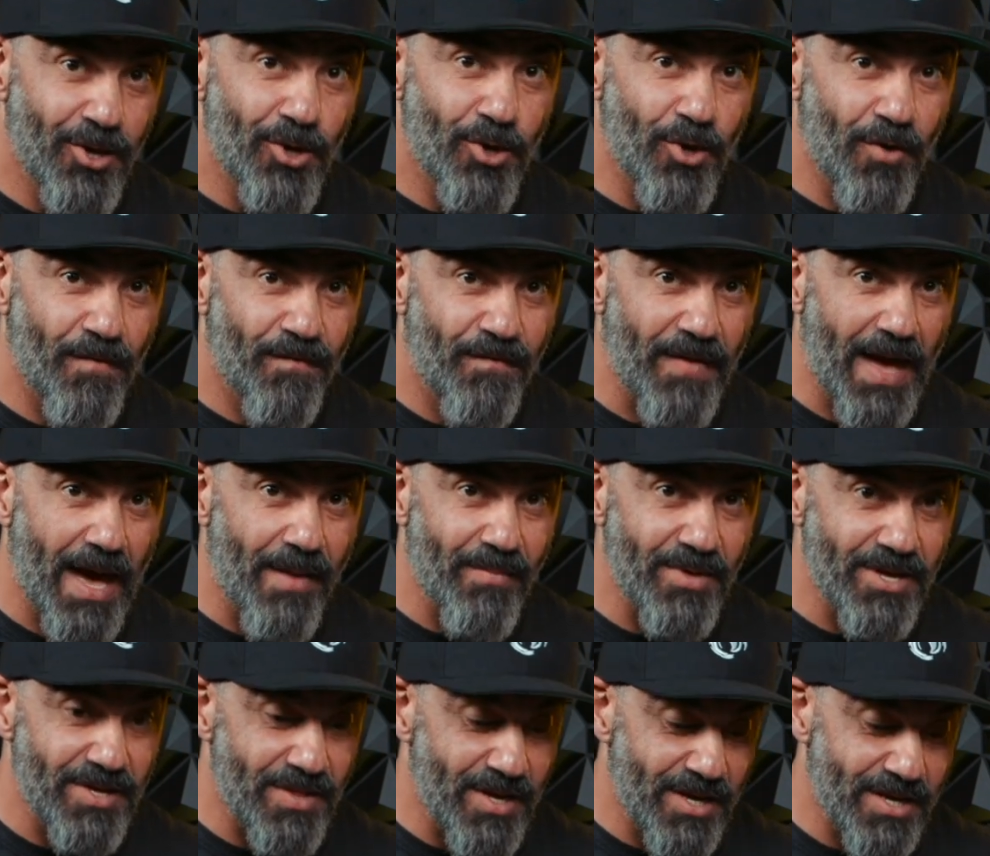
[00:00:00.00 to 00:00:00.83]
your
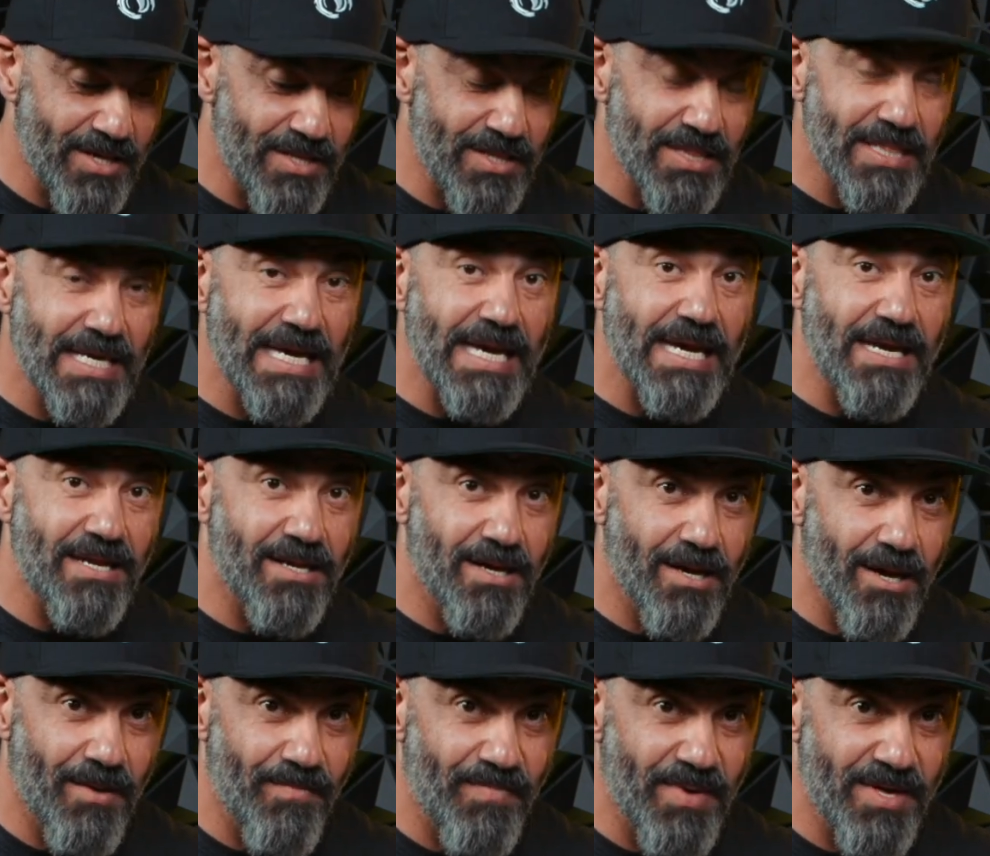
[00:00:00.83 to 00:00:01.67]
family, that can
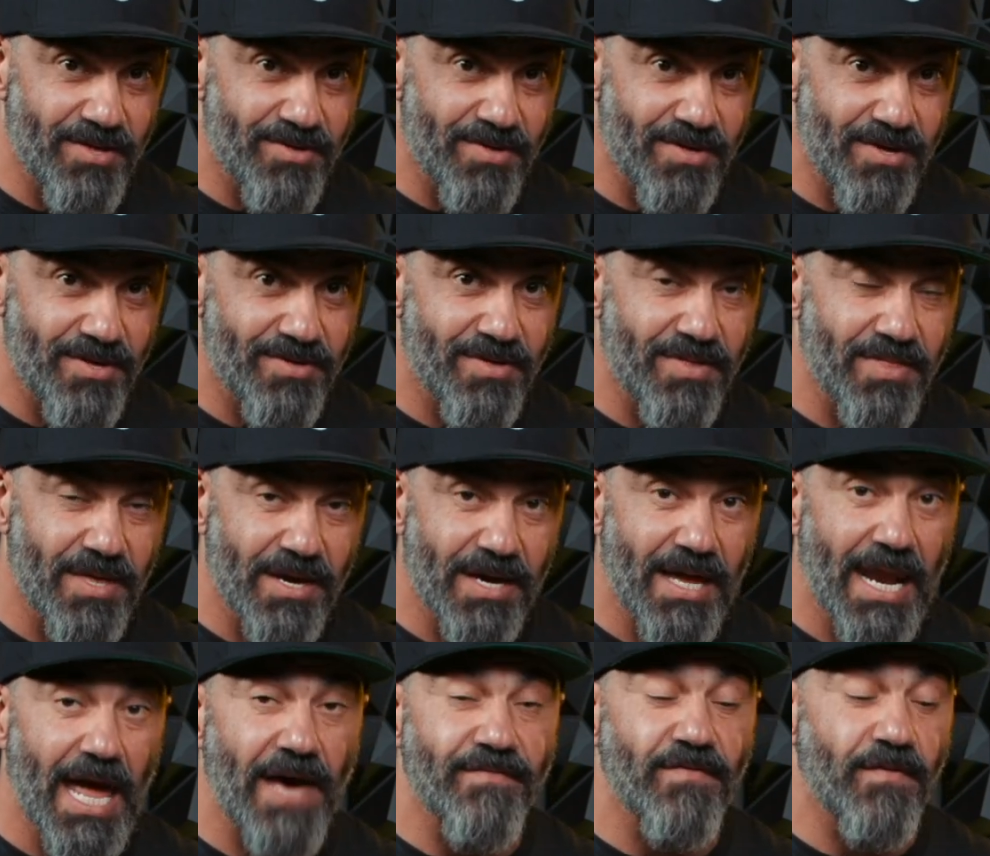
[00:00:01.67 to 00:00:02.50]
lead a business, and that
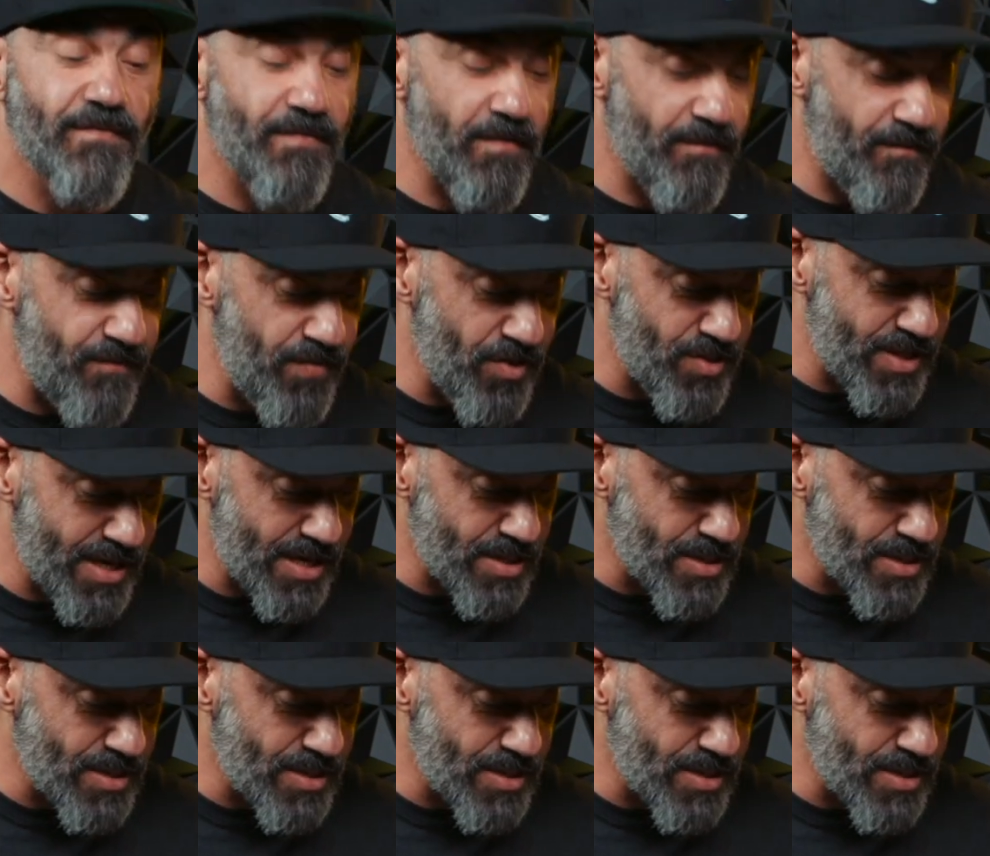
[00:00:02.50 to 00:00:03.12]
could have a fulfilling